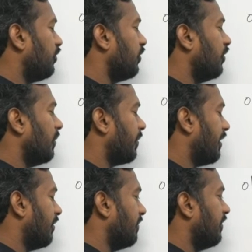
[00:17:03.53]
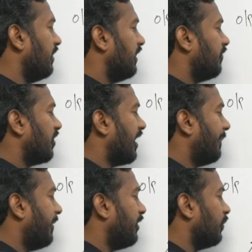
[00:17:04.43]
2 no problem. If you
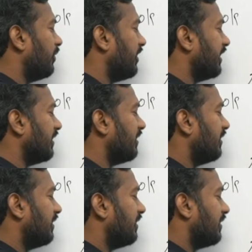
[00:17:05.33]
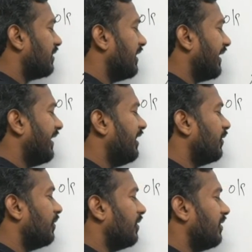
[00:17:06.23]
copy 2 here, then I need
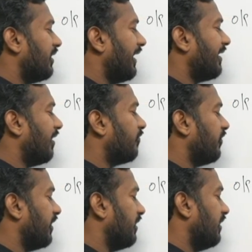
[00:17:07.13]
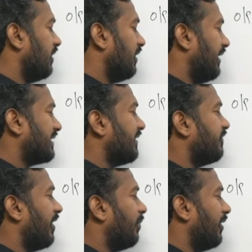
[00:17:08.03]
to take off here. Next, if
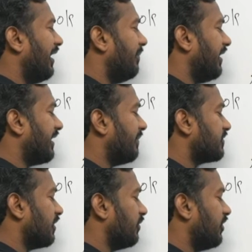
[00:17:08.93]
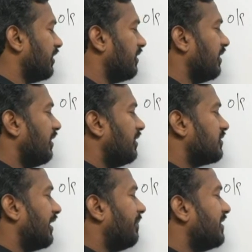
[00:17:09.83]
one more element comes out here,
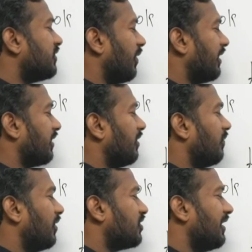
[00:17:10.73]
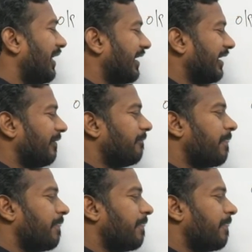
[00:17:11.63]
so that means what? Original array.